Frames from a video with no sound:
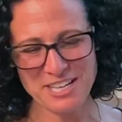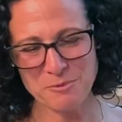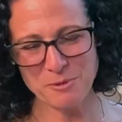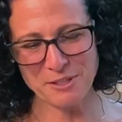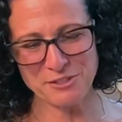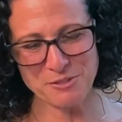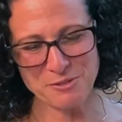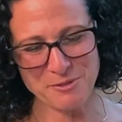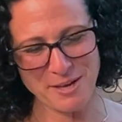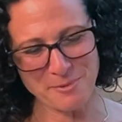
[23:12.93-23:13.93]
we'll let you
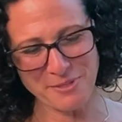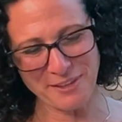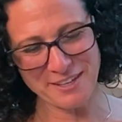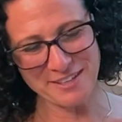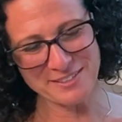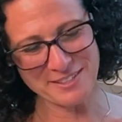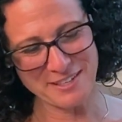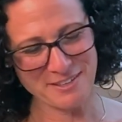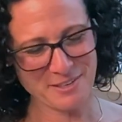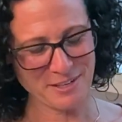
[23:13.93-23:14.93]
do that with the kids, and
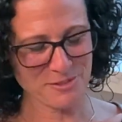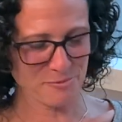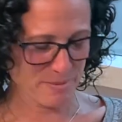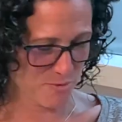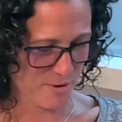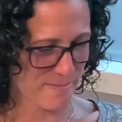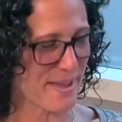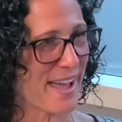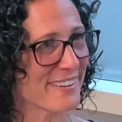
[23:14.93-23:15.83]
I'll get the report back.